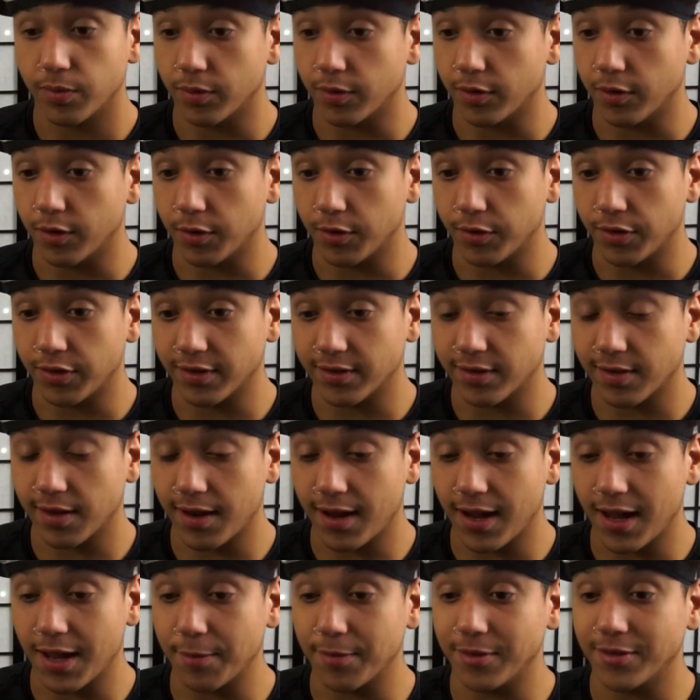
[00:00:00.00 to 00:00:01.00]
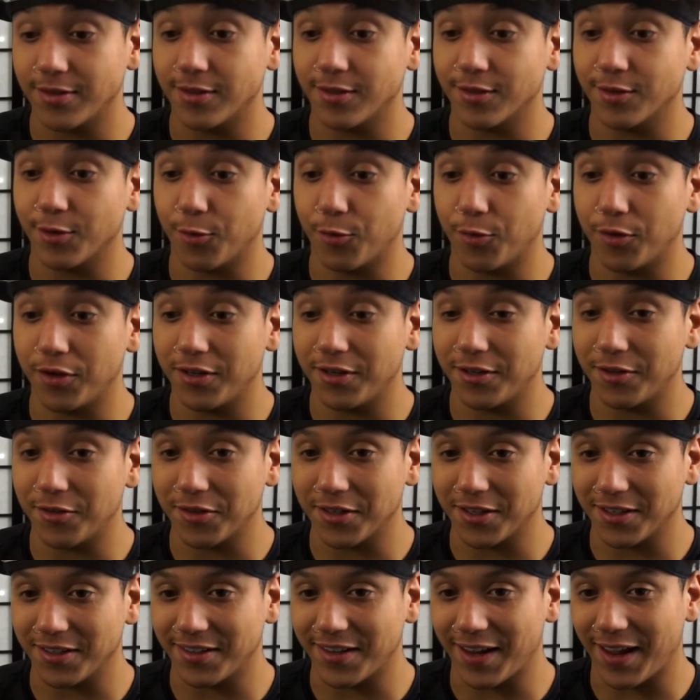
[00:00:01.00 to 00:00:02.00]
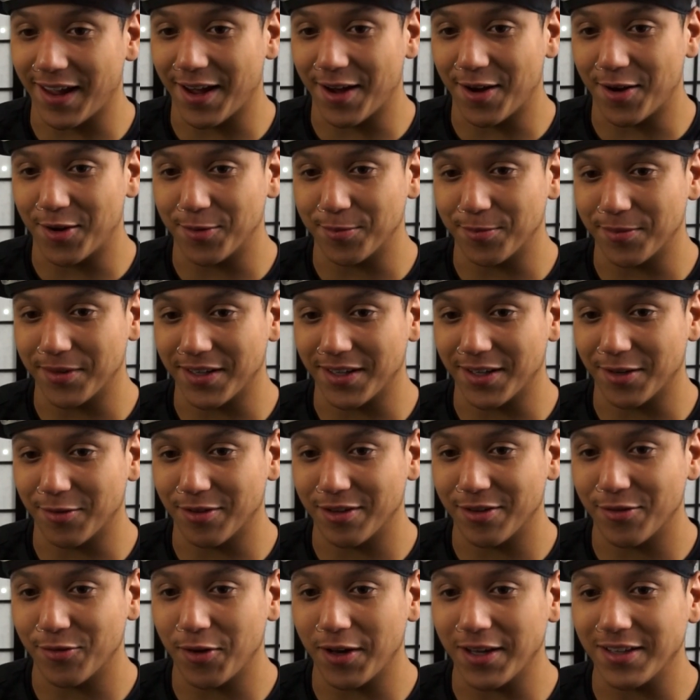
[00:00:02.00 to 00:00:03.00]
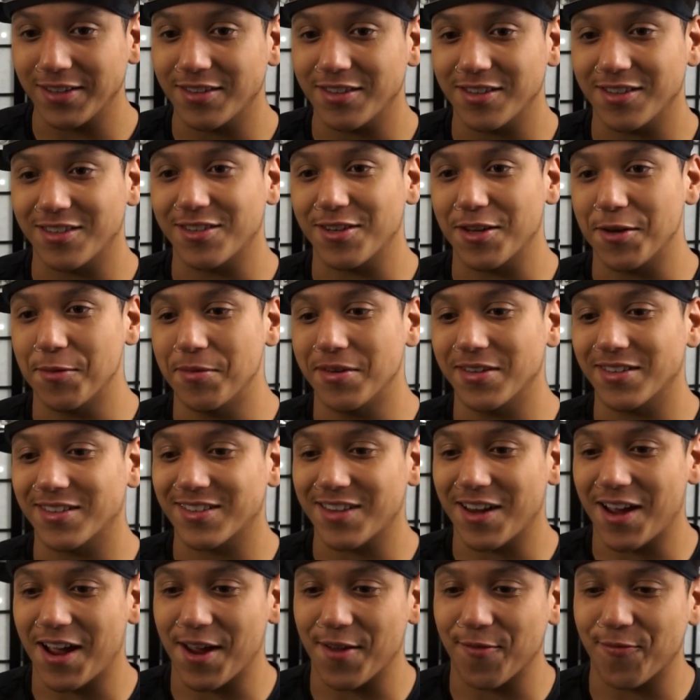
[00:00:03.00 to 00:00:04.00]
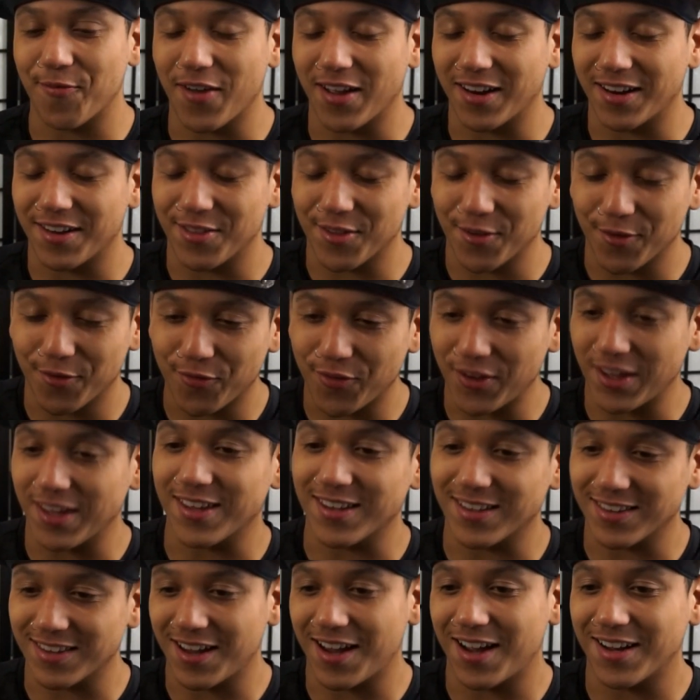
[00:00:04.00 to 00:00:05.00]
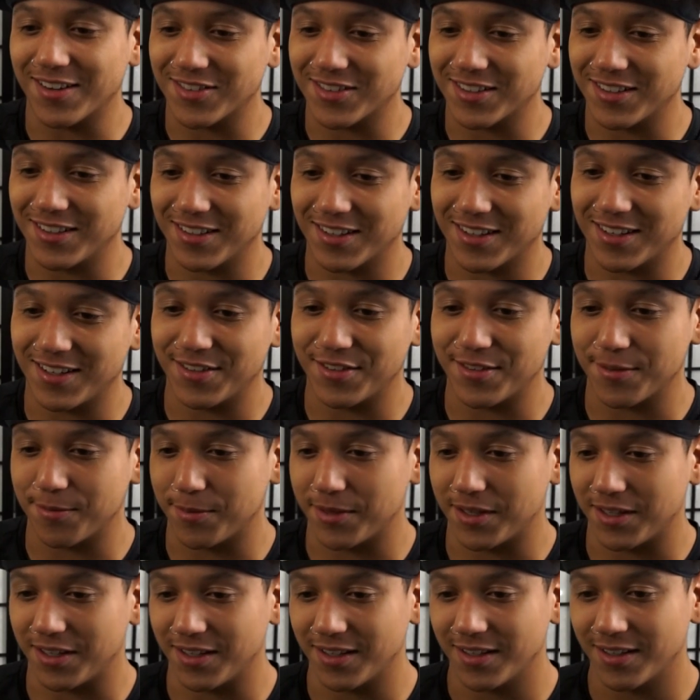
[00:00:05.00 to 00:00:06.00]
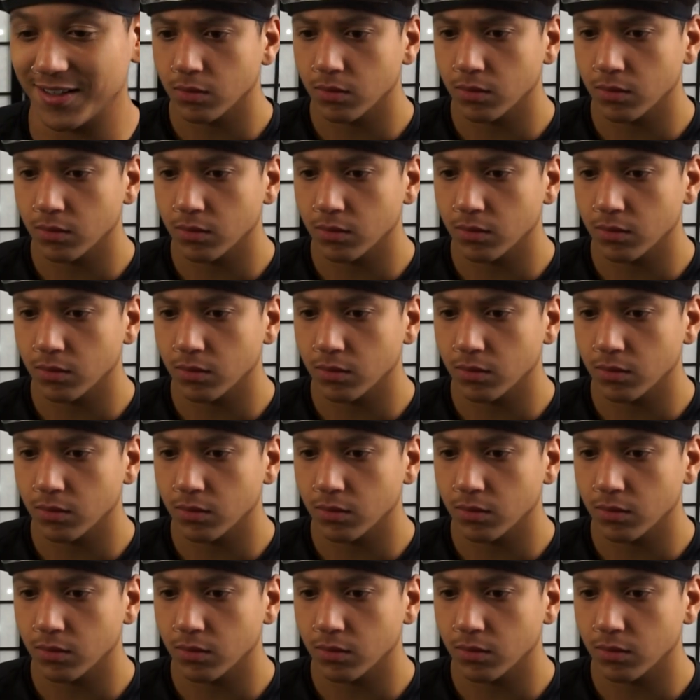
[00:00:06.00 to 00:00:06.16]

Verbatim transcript: bro. The time is just whittling down, man. We've wasted so much time fighting the fake Itachi and Kizumi.